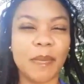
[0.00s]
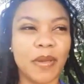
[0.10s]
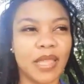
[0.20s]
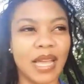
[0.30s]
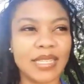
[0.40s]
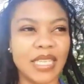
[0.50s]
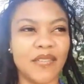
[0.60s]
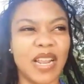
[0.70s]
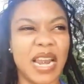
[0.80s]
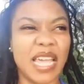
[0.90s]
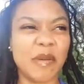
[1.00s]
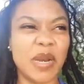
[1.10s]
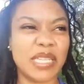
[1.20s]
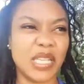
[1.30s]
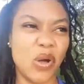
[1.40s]
and say happy Thanksgiving, I like
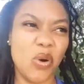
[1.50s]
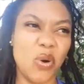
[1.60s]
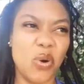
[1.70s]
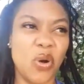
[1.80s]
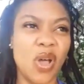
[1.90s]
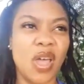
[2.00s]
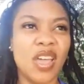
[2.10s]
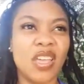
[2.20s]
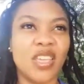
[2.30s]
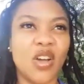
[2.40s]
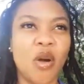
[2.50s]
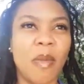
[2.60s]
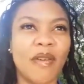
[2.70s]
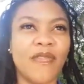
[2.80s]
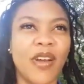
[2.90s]
him, they say, oh, you
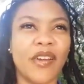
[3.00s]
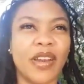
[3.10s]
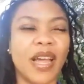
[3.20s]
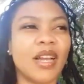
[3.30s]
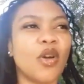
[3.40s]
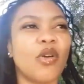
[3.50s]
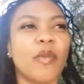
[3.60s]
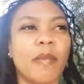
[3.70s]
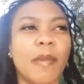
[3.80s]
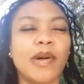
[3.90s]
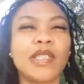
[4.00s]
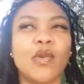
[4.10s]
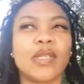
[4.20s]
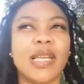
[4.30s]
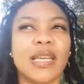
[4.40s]
come a foreign. I don't remember, but
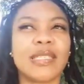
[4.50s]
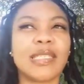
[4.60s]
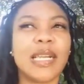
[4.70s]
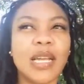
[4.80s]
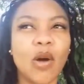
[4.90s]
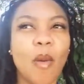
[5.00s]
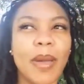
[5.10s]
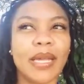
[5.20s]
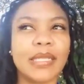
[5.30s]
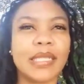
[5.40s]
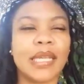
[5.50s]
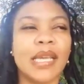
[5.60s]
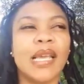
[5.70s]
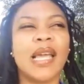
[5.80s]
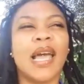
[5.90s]
it was a slick comment
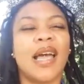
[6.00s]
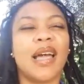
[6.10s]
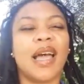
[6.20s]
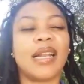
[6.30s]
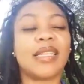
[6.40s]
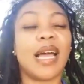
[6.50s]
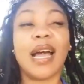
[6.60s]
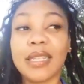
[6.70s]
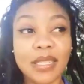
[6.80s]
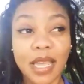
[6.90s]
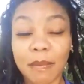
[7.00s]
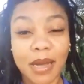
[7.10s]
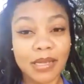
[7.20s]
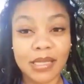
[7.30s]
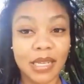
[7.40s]
and I had to get
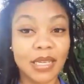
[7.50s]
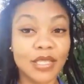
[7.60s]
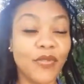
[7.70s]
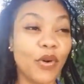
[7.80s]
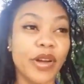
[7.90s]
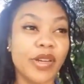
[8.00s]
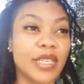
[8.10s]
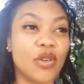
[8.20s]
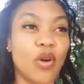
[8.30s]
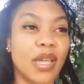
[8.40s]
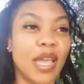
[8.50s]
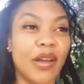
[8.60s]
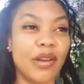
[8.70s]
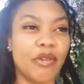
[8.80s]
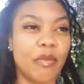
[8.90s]
back slick. It's 4 years ago, I
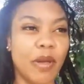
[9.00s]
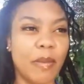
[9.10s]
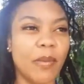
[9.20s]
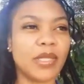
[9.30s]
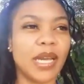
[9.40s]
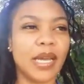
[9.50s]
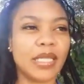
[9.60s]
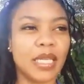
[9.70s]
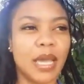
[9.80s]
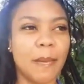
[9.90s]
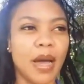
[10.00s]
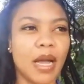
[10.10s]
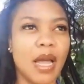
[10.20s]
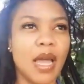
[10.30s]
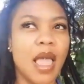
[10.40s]
can't really remember, but I had to get
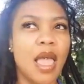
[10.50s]
back